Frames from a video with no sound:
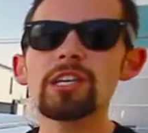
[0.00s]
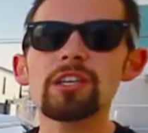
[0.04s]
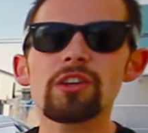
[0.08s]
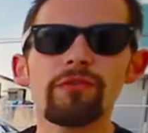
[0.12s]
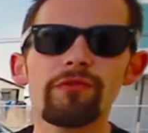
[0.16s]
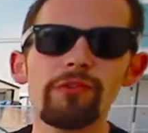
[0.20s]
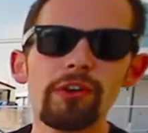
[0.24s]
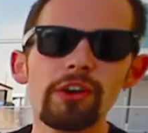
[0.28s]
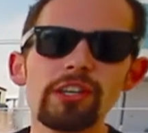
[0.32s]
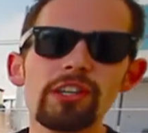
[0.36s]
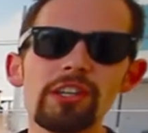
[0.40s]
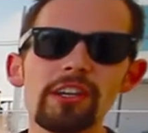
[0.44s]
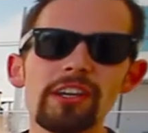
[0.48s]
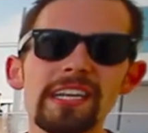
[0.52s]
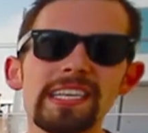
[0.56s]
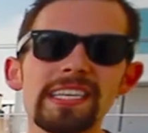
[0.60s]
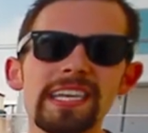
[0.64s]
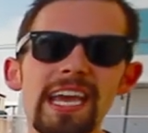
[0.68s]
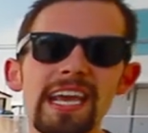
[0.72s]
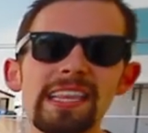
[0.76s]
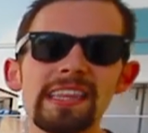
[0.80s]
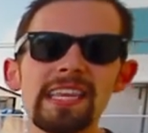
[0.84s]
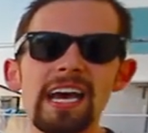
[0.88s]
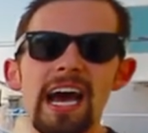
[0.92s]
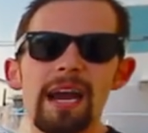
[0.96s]
So first, you're gonna
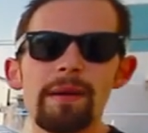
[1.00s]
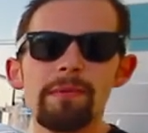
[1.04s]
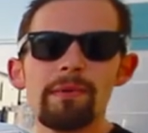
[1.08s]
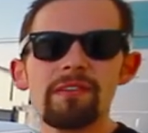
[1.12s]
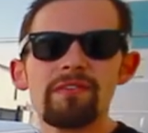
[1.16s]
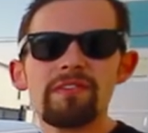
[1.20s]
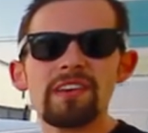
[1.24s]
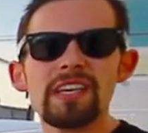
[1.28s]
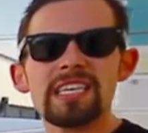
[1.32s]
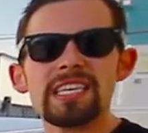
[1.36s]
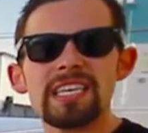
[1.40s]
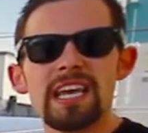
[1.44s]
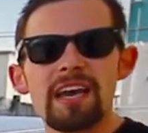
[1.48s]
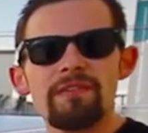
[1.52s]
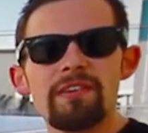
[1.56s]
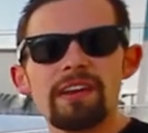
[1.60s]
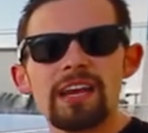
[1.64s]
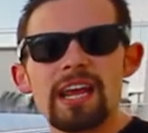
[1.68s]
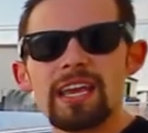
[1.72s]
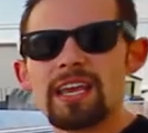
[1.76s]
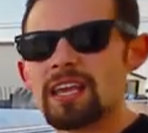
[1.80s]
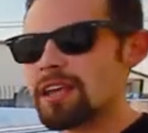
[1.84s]
take the Hybrid V7